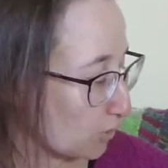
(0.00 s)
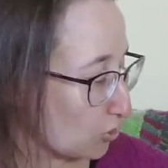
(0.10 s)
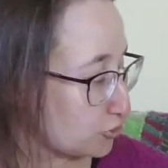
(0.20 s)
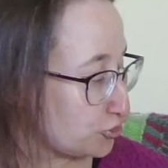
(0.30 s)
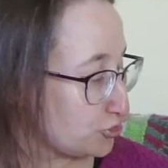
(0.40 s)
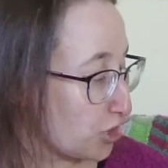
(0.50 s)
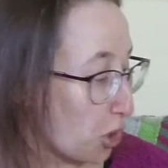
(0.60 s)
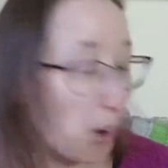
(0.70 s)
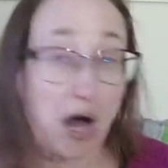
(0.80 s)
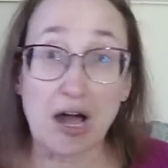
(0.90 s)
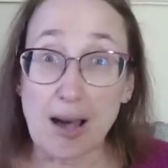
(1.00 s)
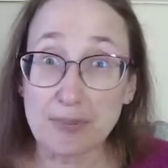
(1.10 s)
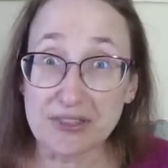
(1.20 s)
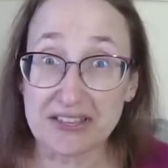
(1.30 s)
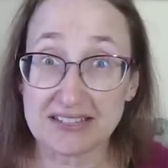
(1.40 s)
So, a
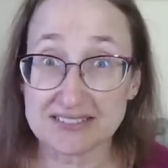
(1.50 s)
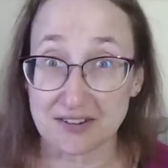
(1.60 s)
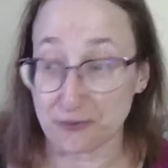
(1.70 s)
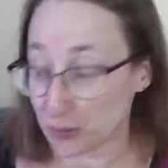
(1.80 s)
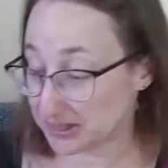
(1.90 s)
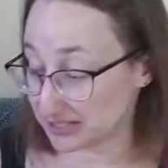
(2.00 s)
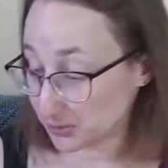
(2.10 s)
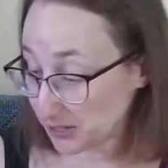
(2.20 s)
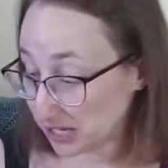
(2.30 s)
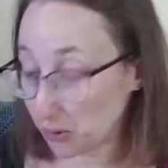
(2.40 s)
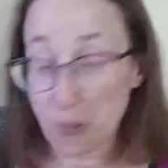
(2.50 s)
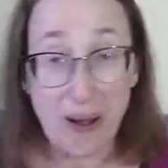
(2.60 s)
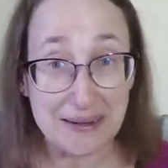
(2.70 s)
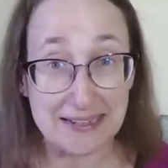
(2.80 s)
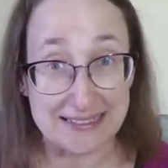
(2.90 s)
couple things for this week.
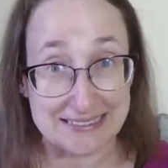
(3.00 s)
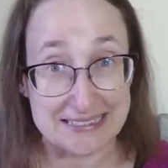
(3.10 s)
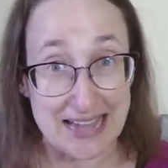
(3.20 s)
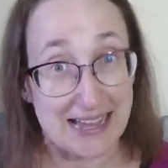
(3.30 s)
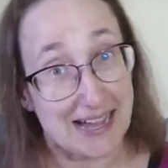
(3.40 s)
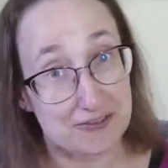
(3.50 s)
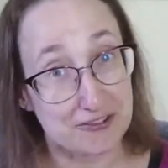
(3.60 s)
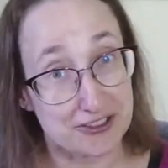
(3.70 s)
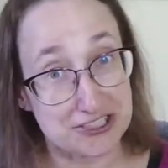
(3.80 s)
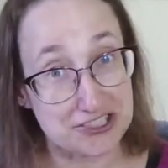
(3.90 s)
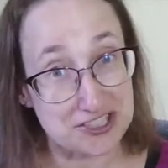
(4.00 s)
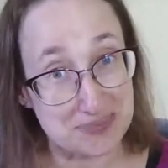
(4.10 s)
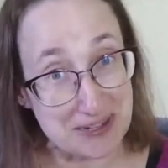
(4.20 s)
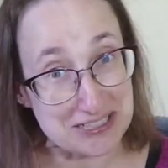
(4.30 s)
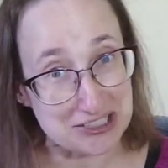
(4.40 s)
One is I have a finished
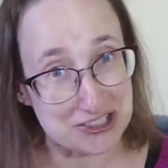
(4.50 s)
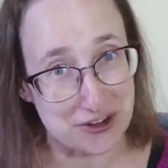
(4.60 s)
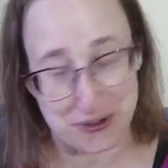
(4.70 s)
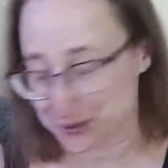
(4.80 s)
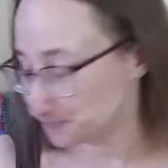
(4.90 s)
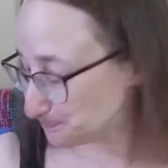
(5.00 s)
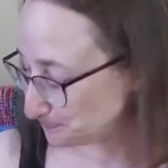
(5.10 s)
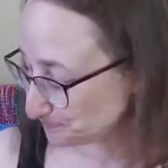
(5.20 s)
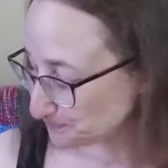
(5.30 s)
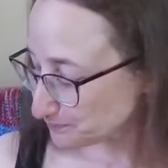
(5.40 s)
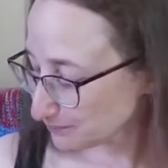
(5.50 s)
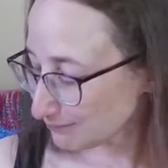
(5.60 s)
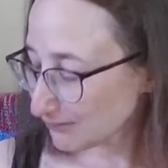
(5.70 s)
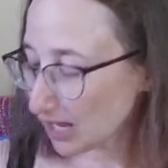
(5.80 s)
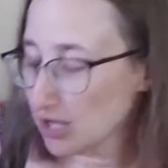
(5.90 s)
spin to show you.
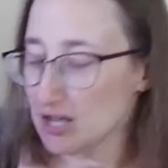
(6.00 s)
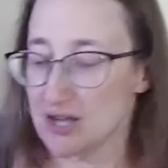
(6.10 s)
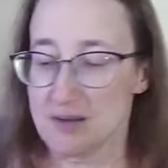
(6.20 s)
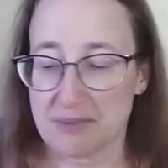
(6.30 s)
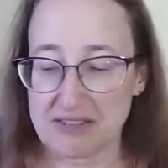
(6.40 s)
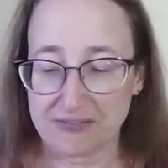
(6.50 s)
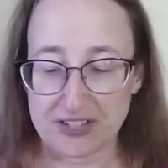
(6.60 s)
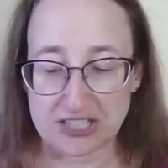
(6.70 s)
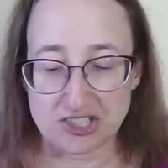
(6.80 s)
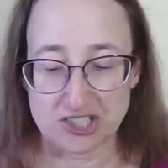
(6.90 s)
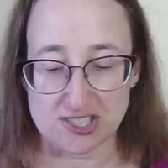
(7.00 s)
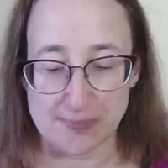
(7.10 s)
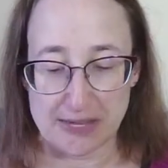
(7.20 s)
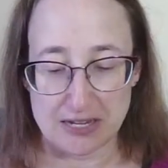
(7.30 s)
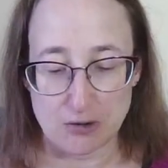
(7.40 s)
My finished
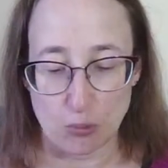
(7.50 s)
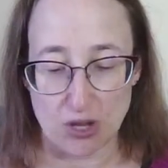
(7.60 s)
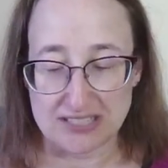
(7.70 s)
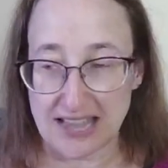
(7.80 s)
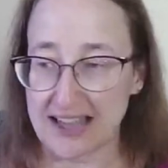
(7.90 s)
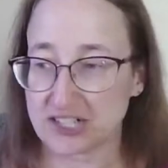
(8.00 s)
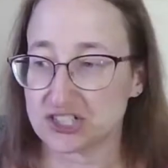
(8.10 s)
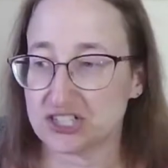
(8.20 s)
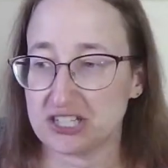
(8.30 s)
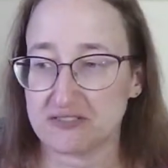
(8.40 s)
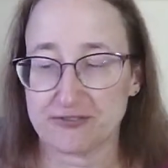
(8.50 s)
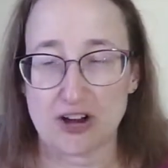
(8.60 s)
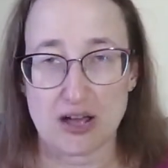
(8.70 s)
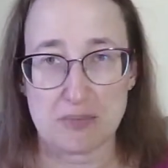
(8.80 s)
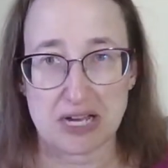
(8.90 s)
spin was actually
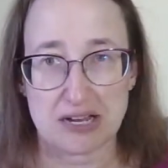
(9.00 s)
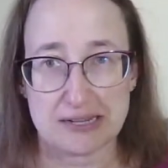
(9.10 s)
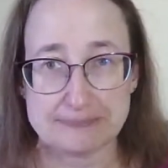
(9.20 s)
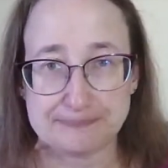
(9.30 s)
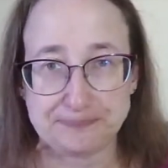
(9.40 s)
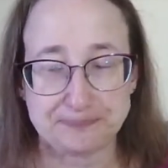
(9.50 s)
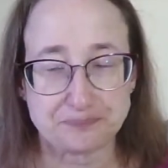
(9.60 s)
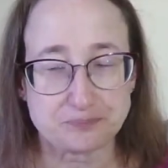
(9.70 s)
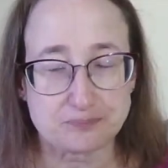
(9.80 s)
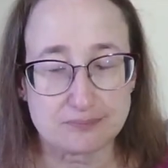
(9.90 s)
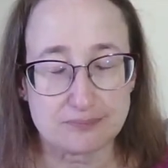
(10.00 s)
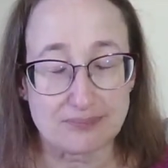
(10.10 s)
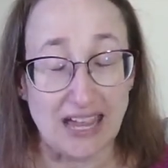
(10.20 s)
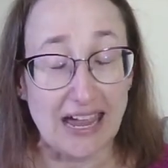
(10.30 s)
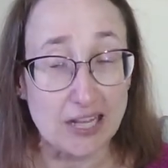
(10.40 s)
from
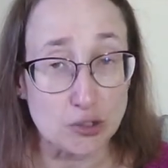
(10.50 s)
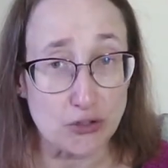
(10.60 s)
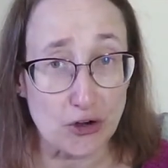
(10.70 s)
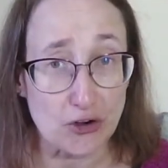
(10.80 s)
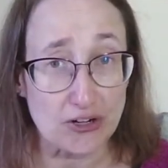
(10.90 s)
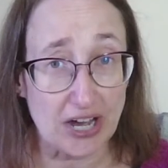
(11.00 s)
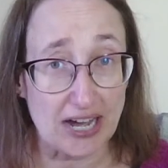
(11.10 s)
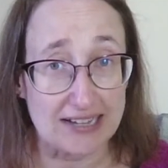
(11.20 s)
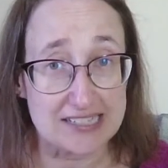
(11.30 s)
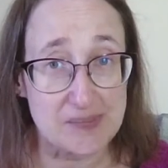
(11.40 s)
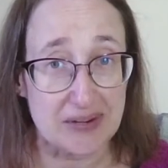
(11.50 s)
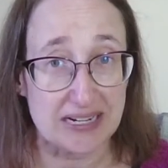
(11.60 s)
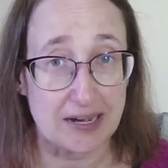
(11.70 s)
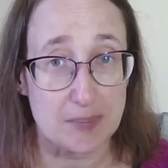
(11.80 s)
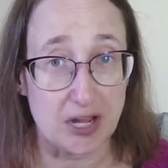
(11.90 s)
Hello Yarn. I spun it
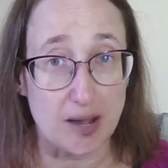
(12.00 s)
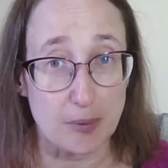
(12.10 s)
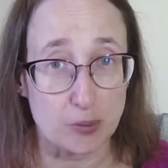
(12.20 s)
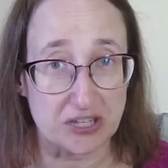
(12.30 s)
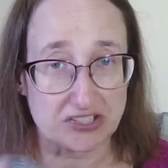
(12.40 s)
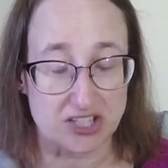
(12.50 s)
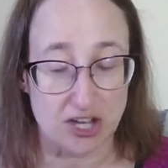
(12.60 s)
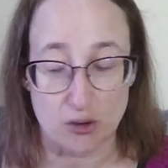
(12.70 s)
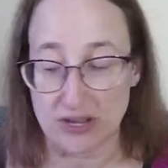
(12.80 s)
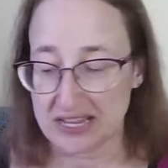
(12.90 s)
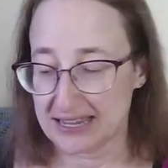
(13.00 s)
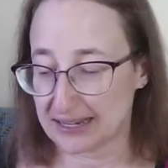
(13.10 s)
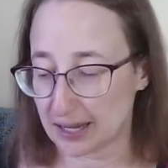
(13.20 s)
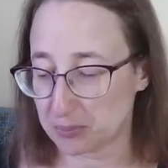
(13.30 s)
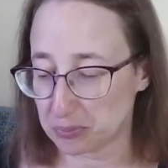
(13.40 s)
up a couple weeks ago,
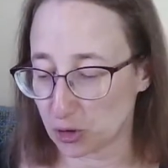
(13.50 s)
and I